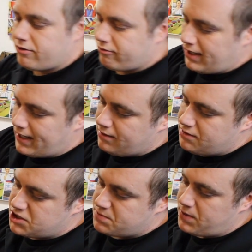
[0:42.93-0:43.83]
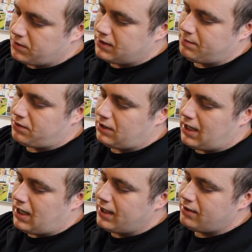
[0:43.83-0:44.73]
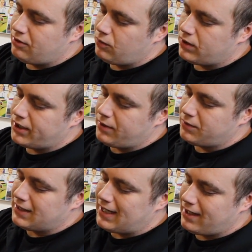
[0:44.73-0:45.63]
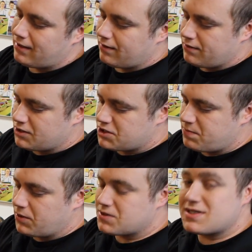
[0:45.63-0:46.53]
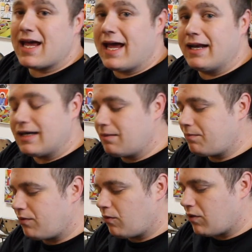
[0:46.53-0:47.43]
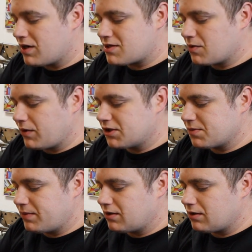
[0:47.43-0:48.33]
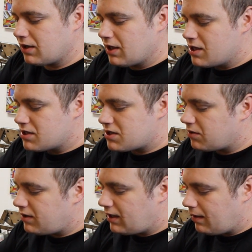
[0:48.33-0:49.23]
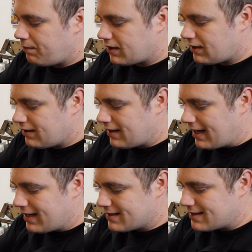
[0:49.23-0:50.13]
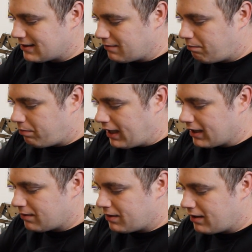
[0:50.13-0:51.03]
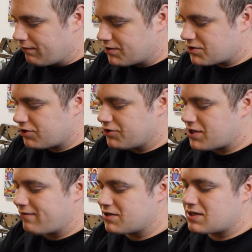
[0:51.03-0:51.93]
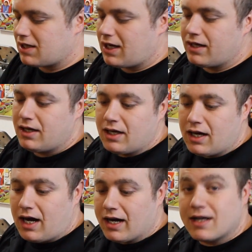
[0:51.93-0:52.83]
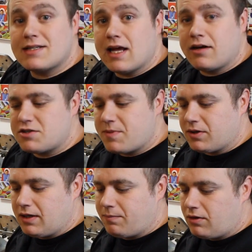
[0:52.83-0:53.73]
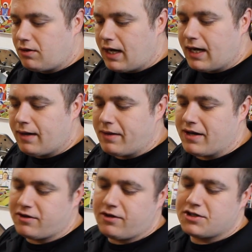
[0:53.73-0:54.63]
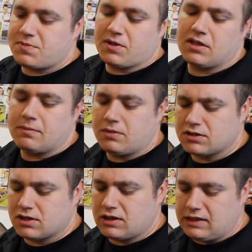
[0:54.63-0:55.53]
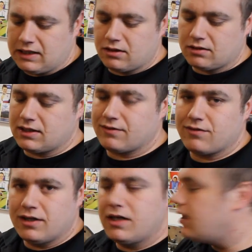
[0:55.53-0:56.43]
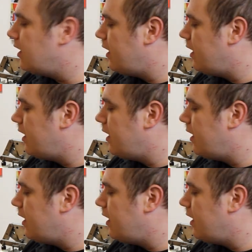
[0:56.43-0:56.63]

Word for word: thread spoke nipple onto where you would like the spokes to end up once the wheel's built. So typically that is at the bottom of the screwdriver slot on a standard spoke nipple. Uh, other spoke nipples are a little different,